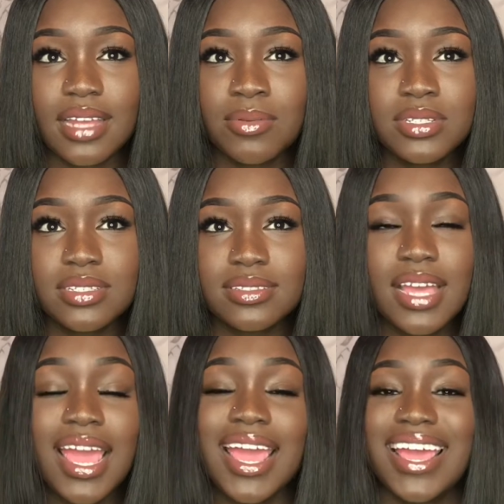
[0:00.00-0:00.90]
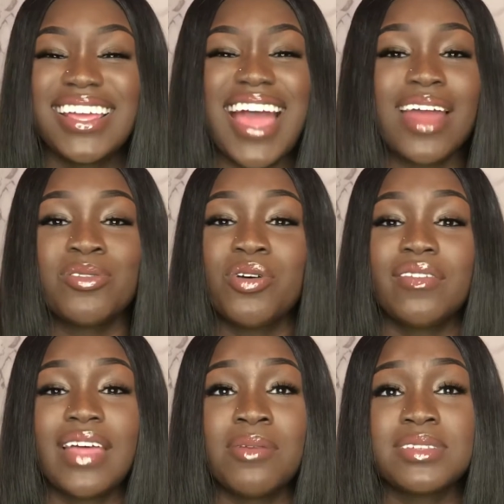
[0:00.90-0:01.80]
That was I don't
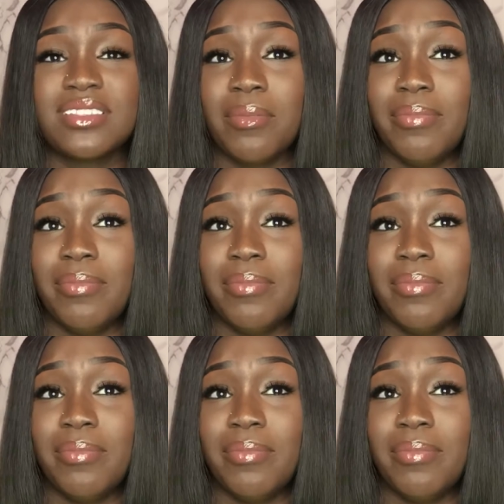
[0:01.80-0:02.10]
know if that was the